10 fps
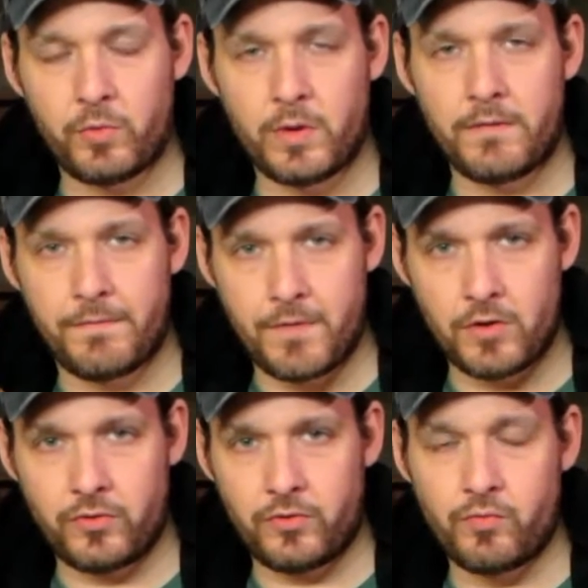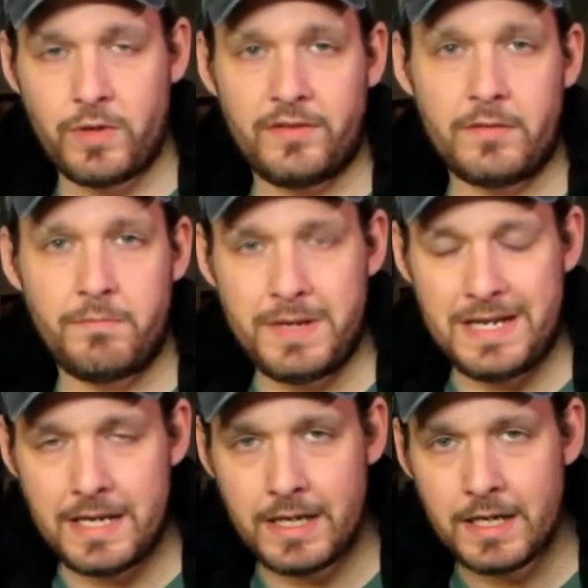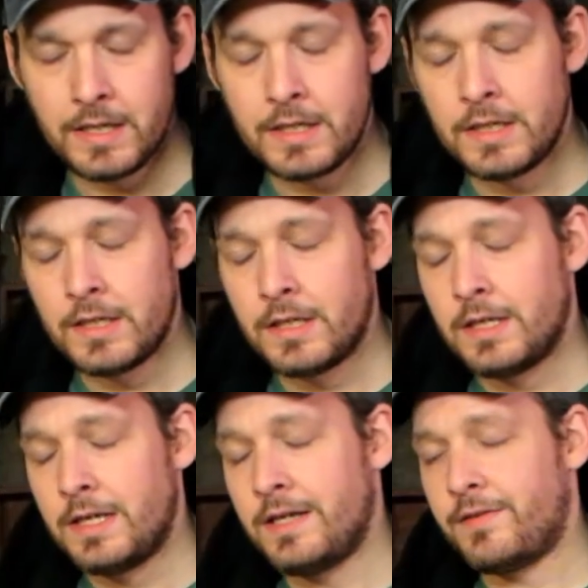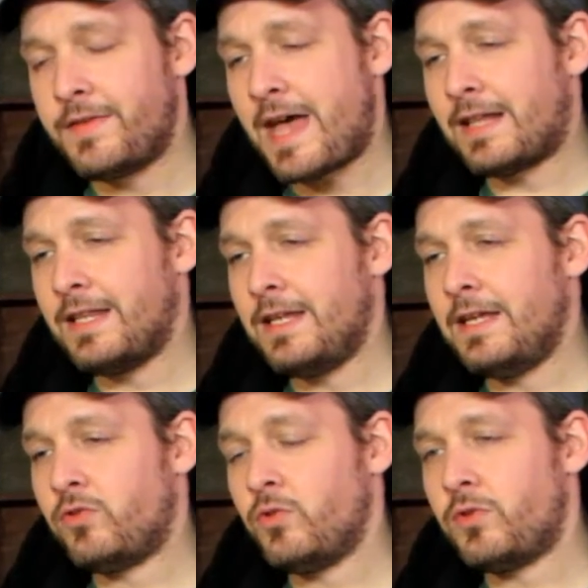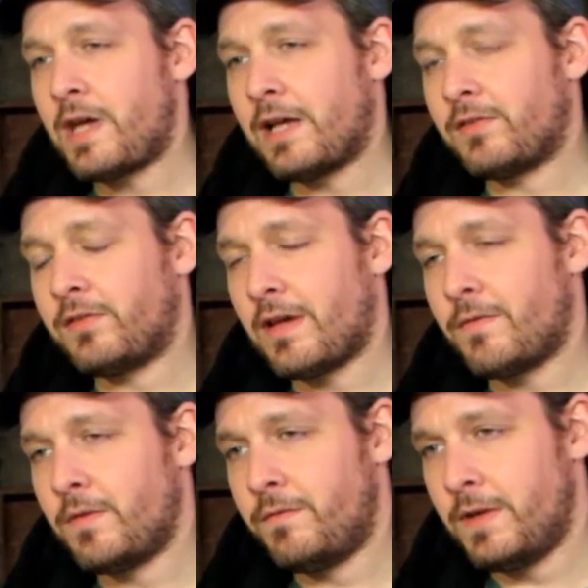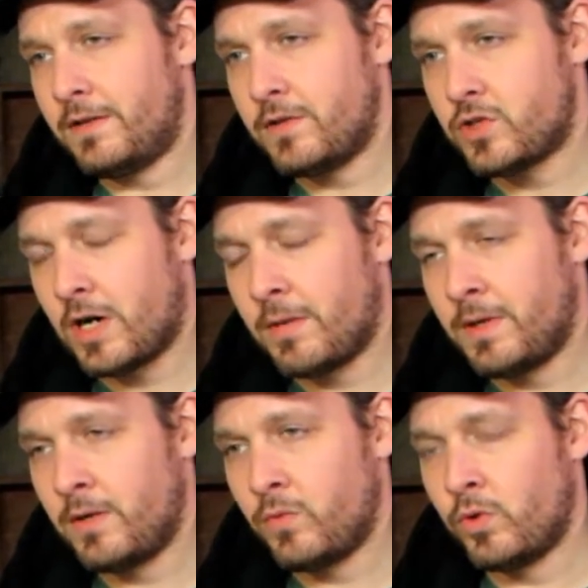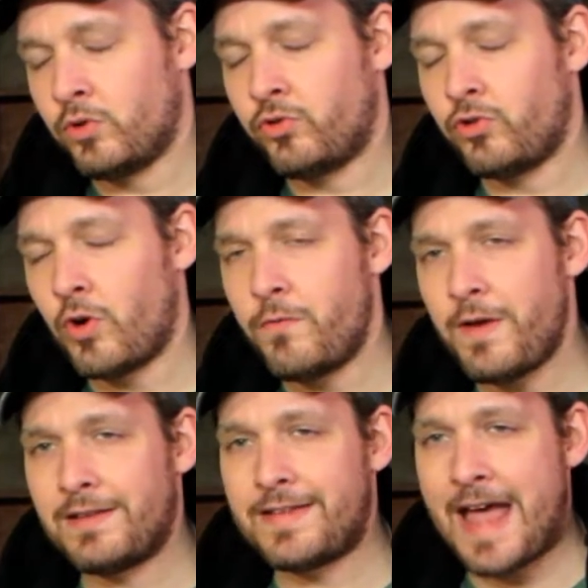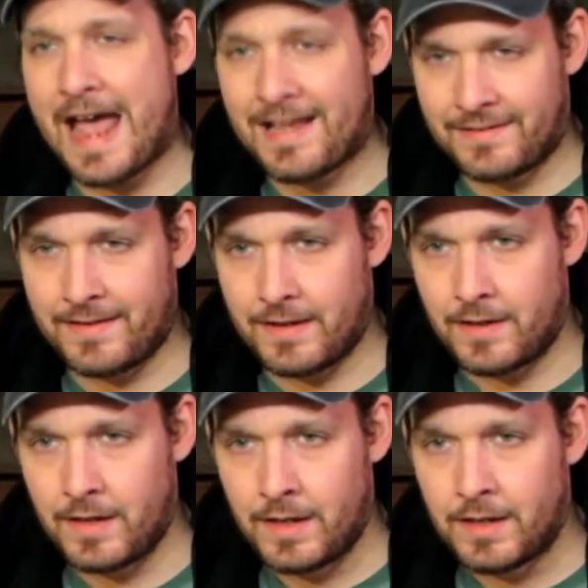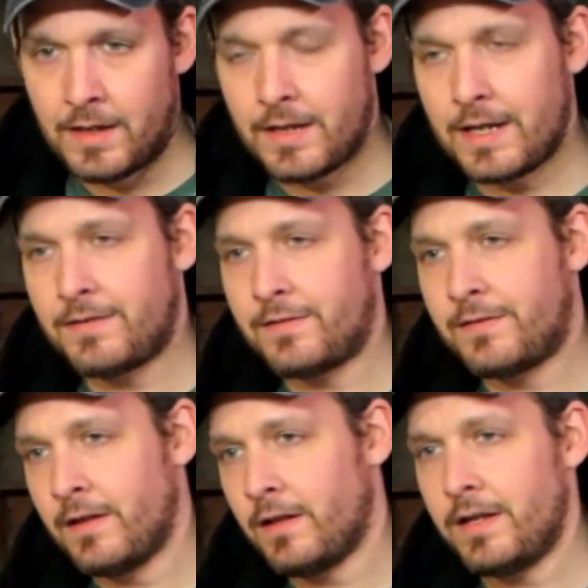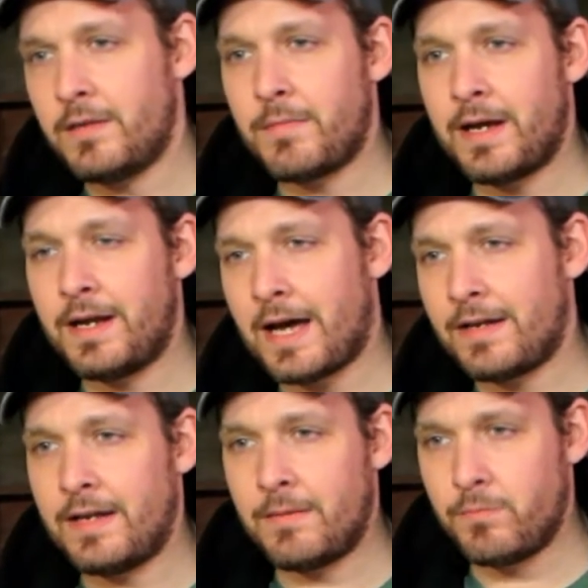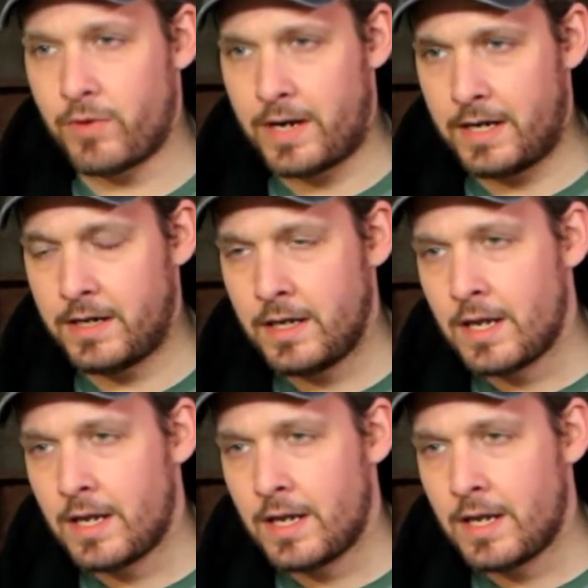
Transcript: one first. Reason being is that the 2007 vintage Upmann was so fantastic that it's still in my goddamn brain.